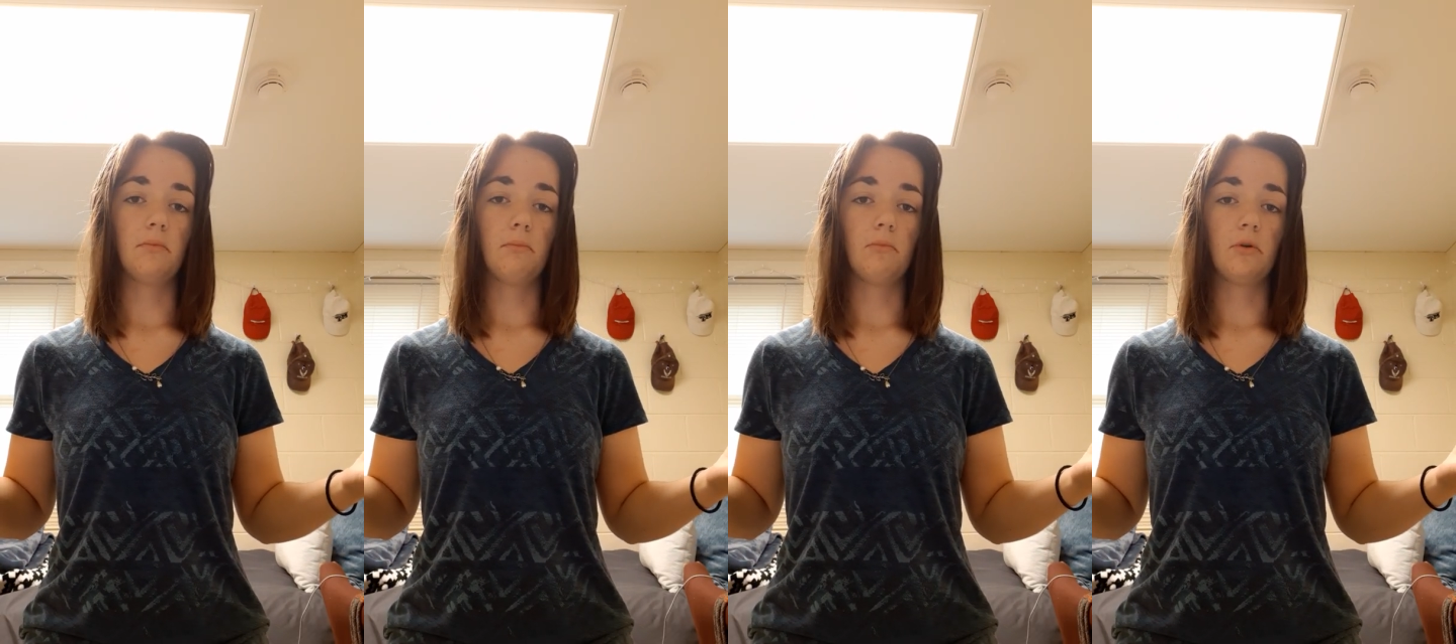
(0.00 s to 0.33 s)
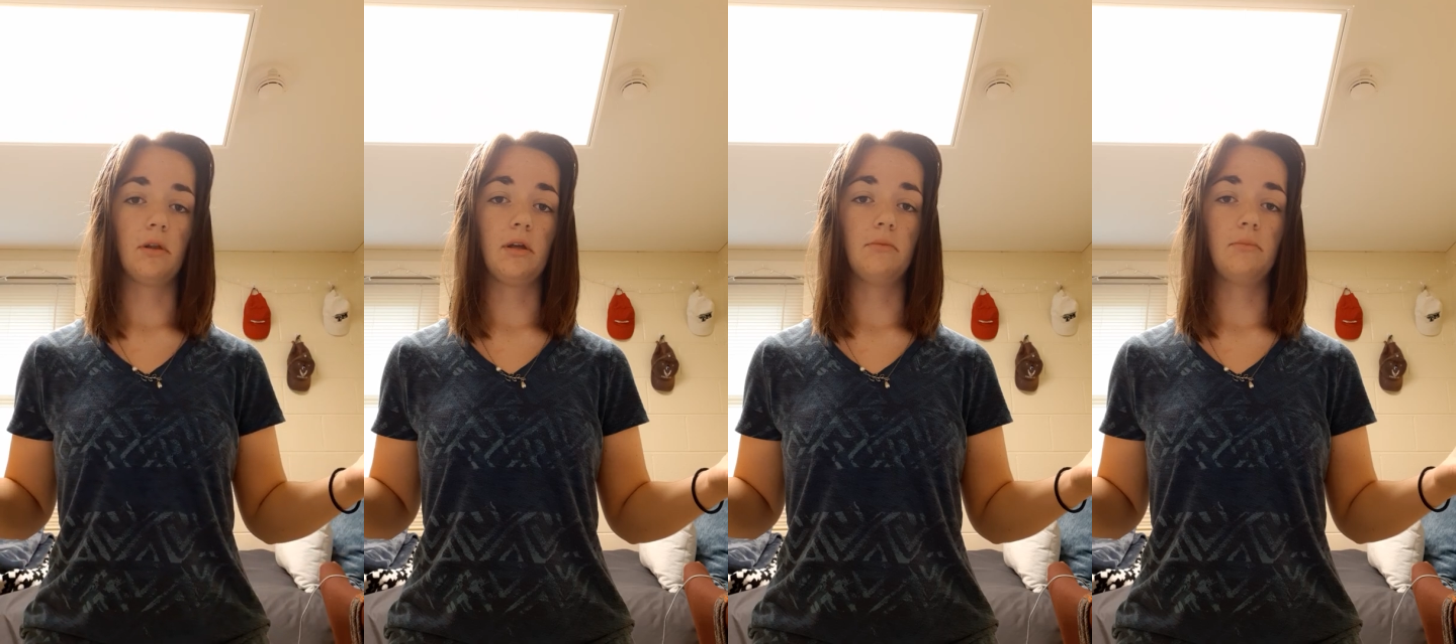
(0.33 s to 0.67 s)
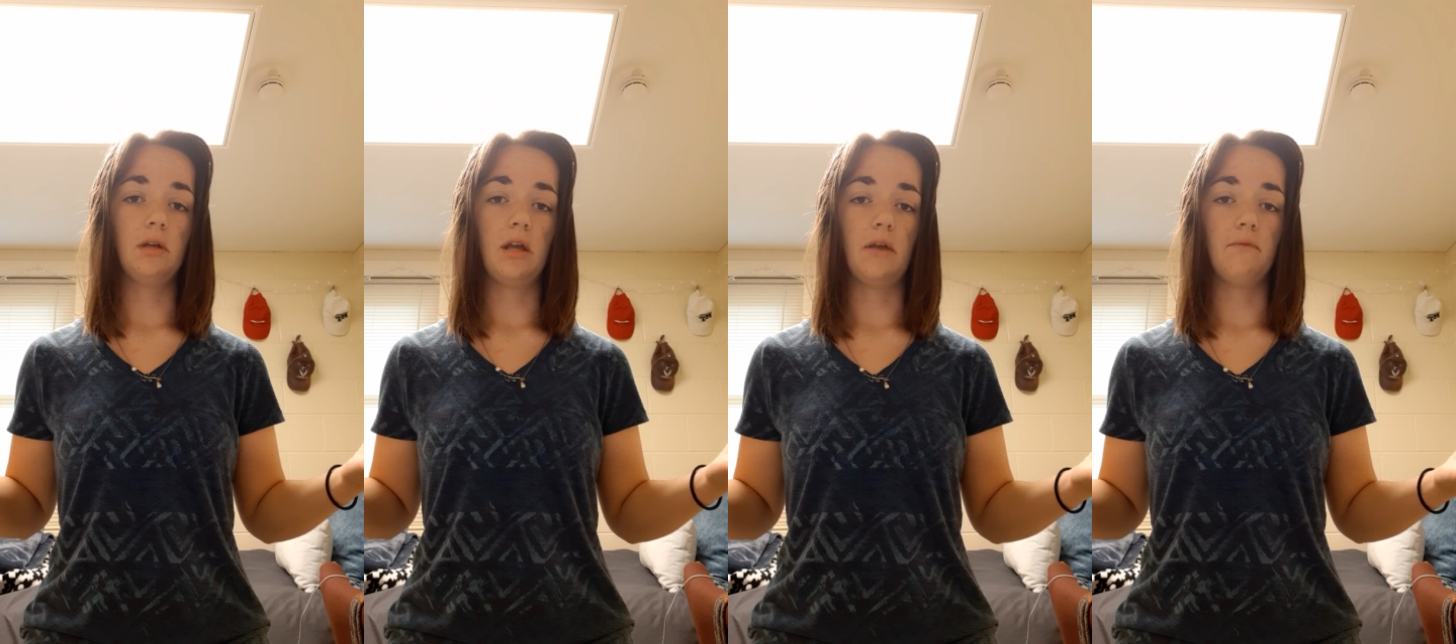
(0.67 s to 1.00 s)
related
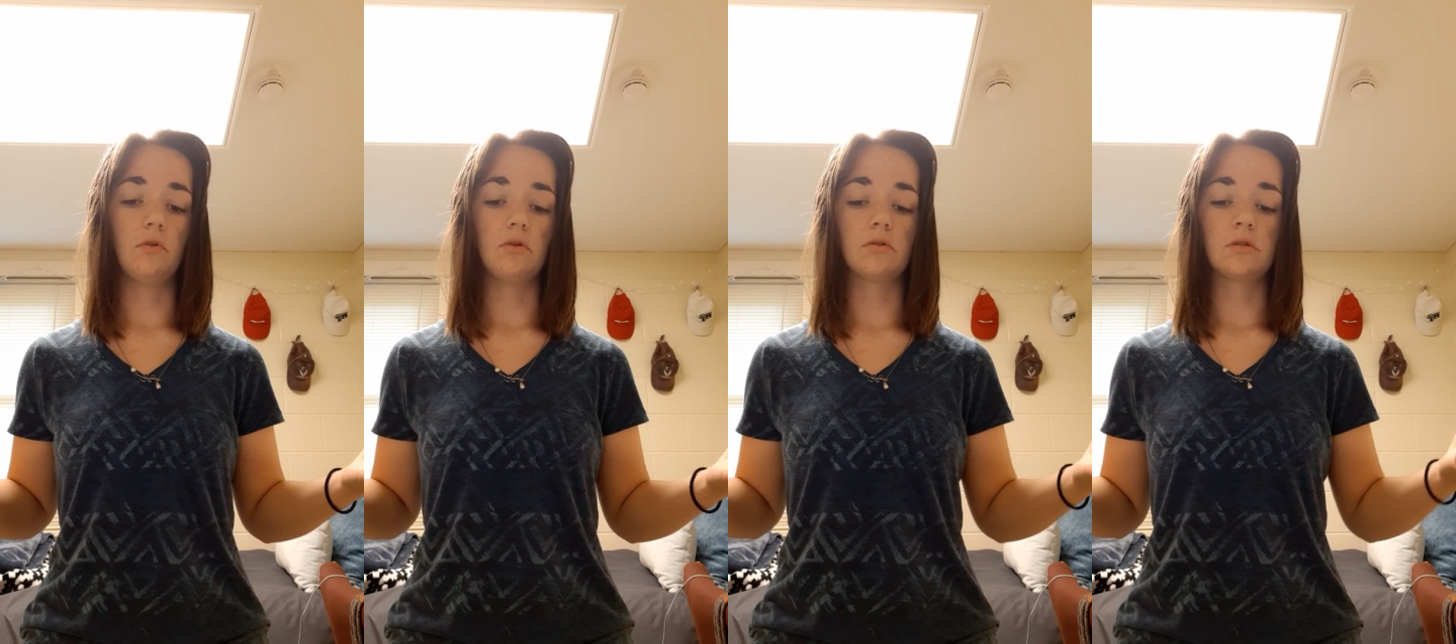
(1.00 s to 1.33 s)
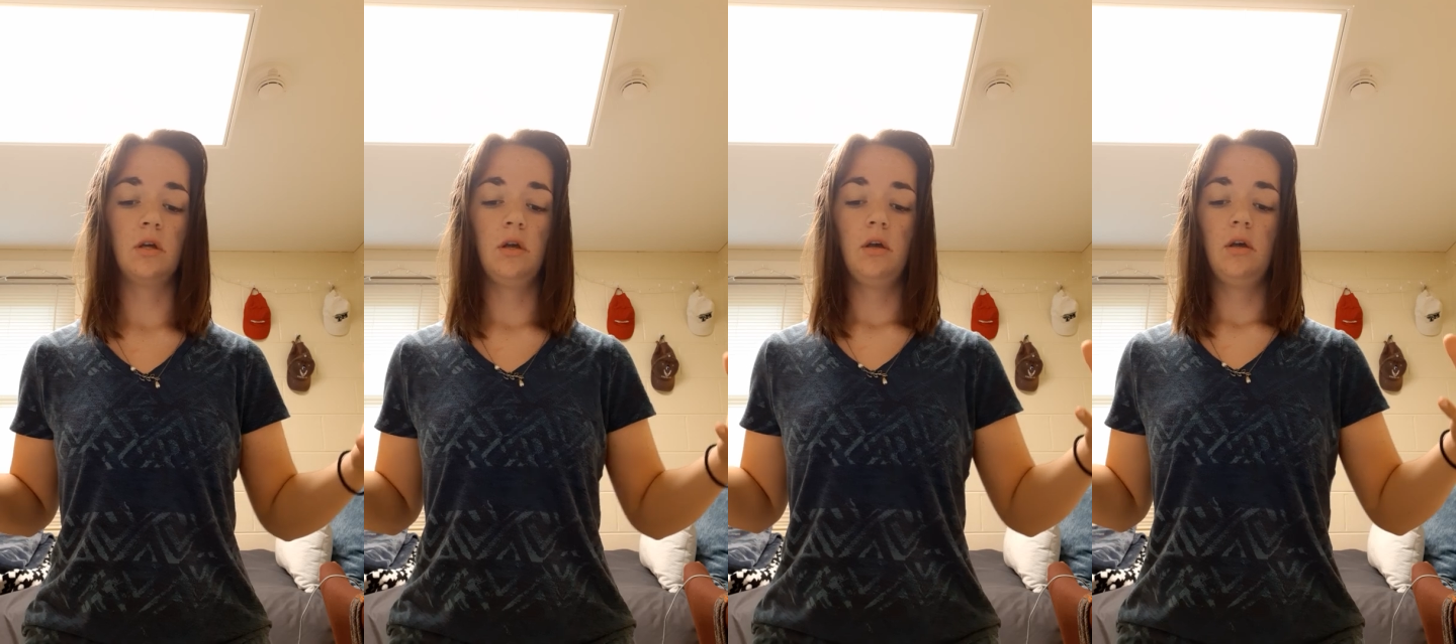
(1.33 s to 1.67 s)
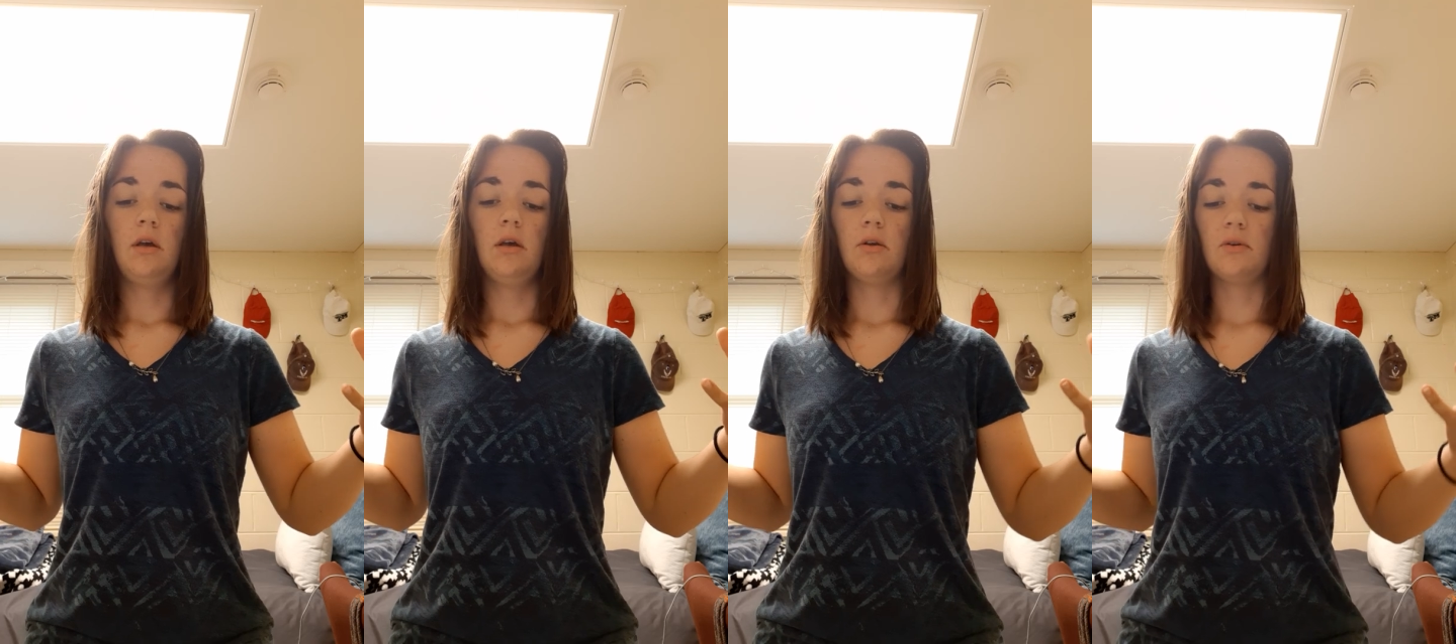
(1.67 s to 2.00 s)
behaviors
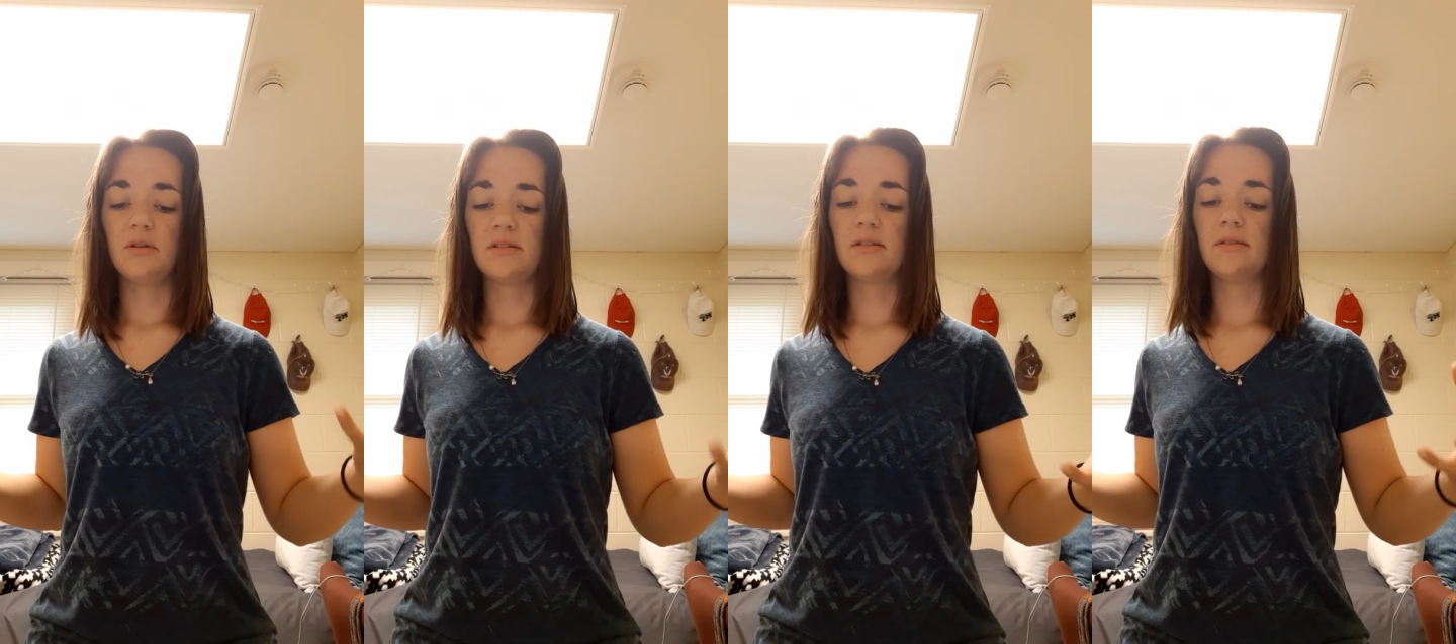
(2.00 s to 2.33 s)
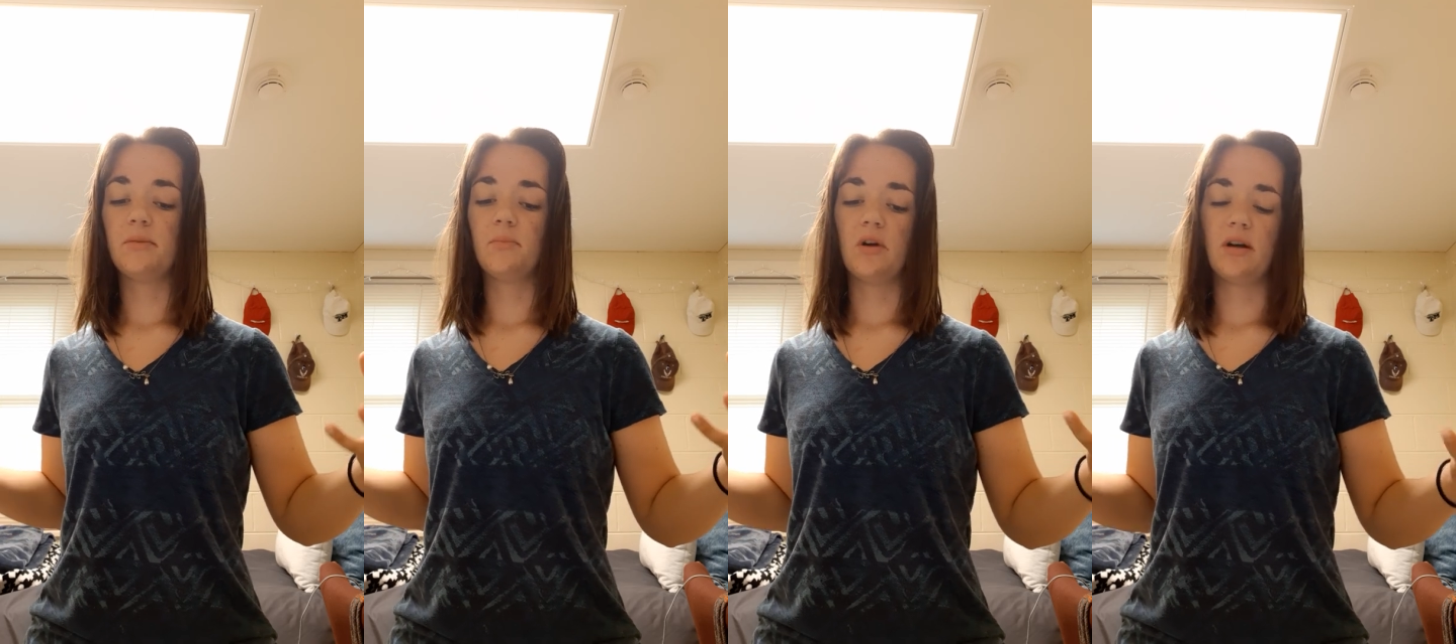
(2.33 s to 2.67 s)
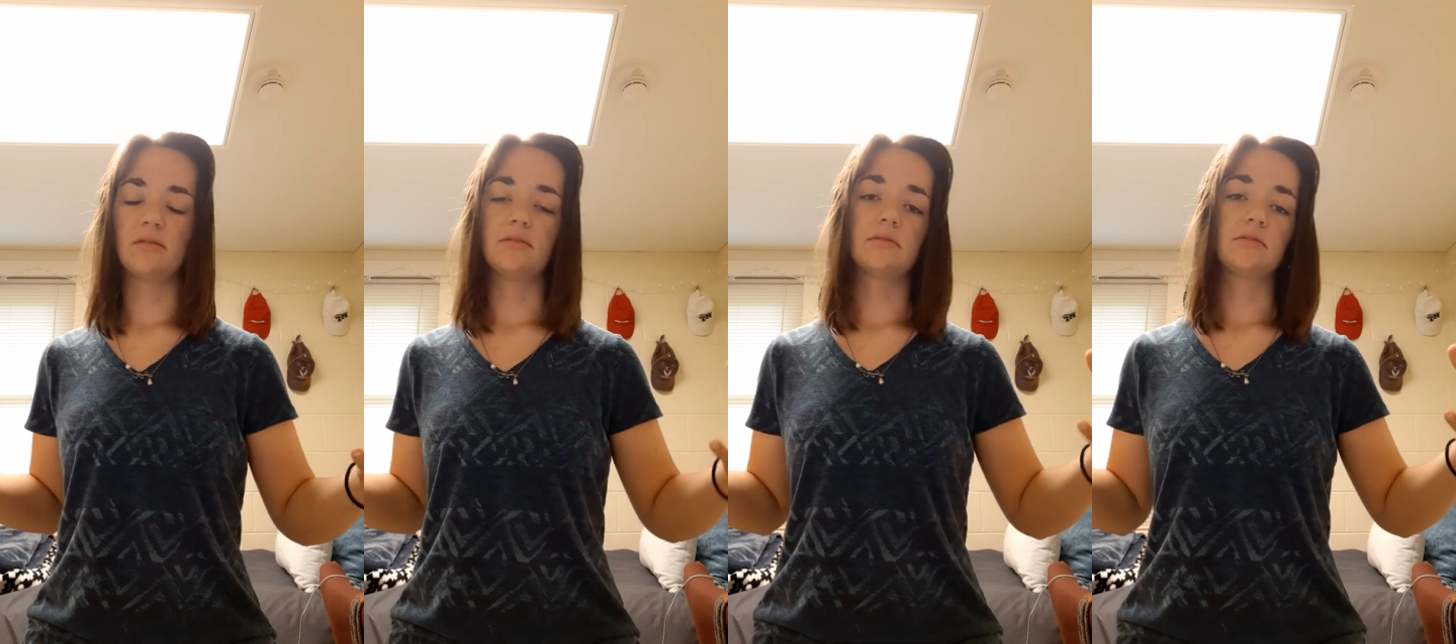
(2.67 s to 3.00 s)
increasingly
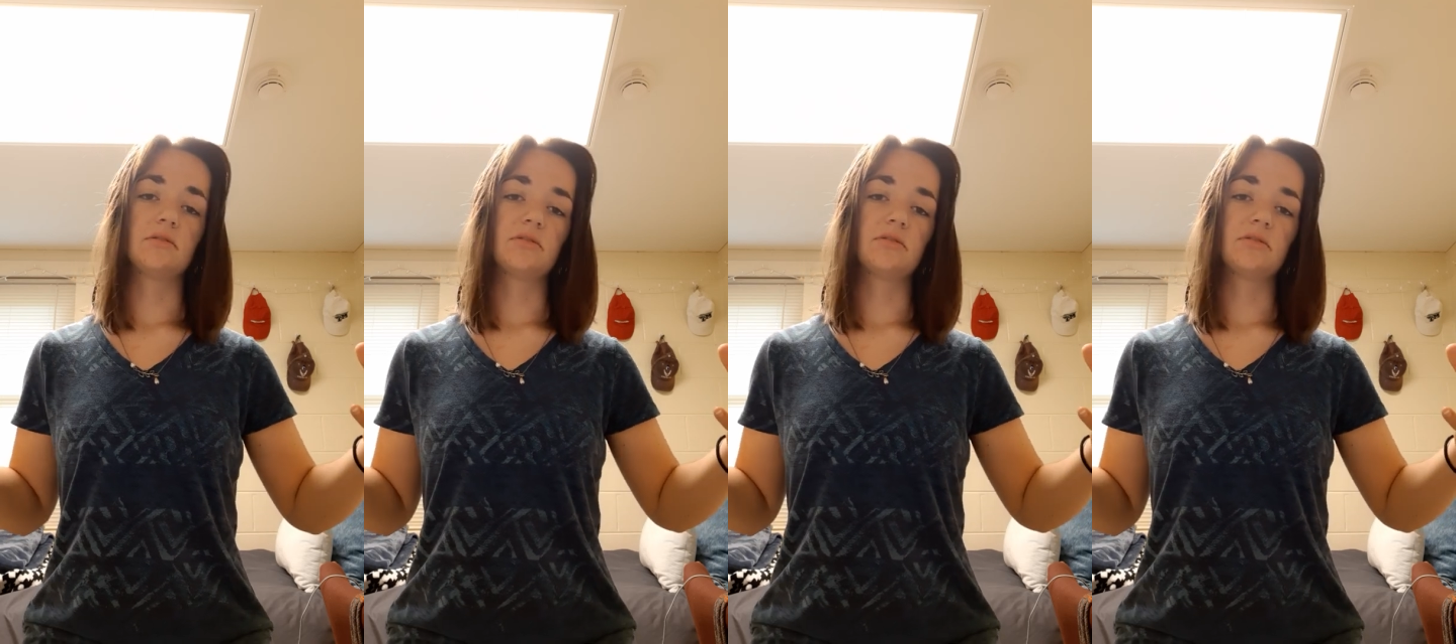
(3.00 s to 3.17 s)
practiced